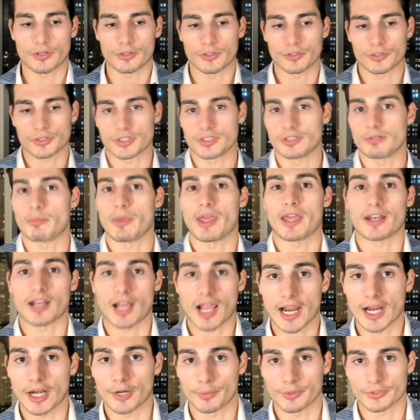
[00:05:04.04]
should demand a
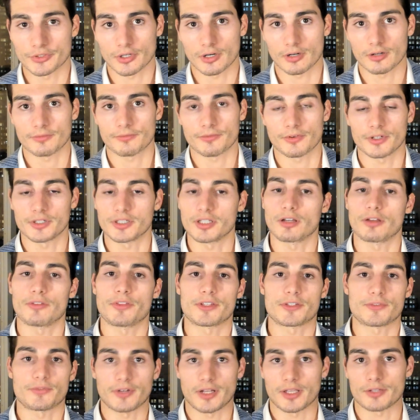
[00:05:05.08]
higher return for a deal
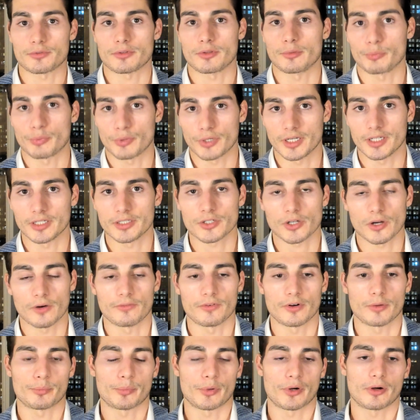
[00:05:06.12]
that's financed with a bridge over
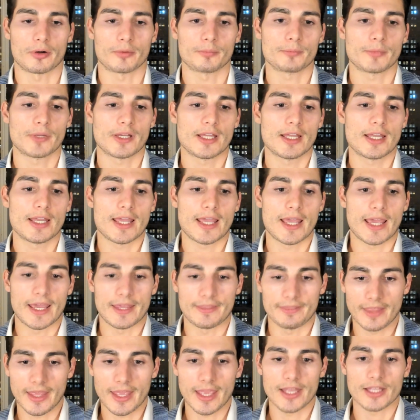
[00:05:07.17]
a perm.
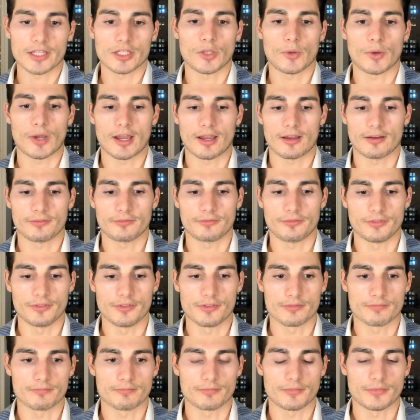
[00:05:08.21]
And then you have
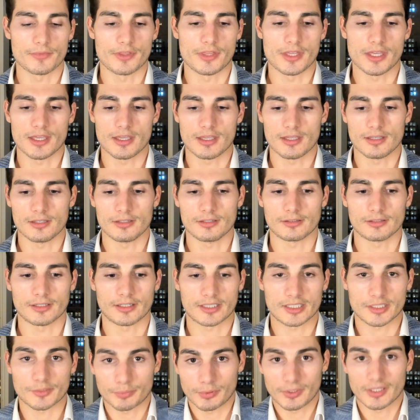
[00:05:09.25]
the
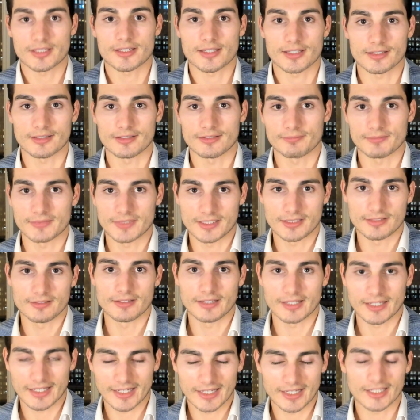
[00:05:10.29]
explicit
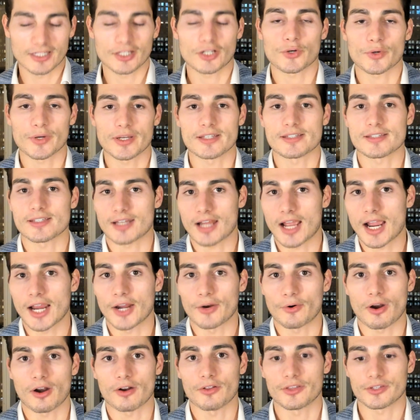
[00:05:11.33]
increase in
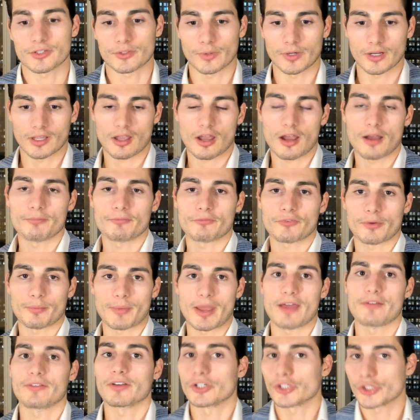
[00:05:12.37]
IRR that's going to come from
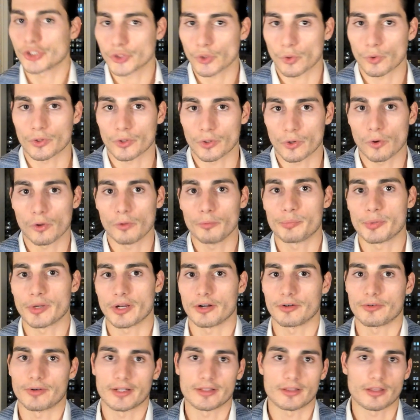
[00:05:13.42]
having a shorter hold
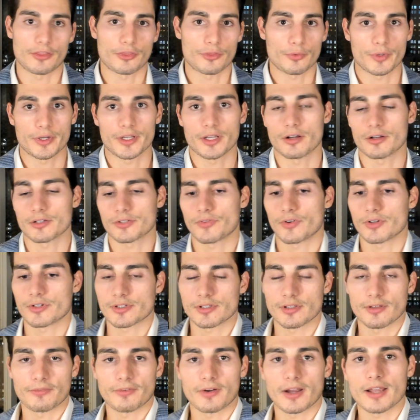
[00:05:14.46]
period, right? The 3 years versus
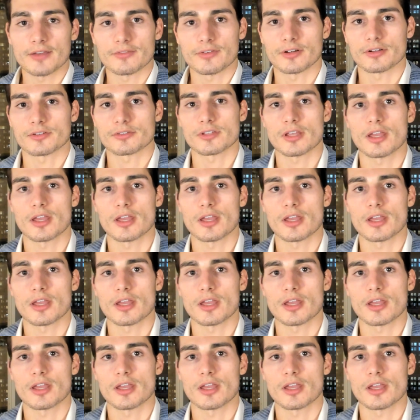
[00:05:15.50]
the 5 years.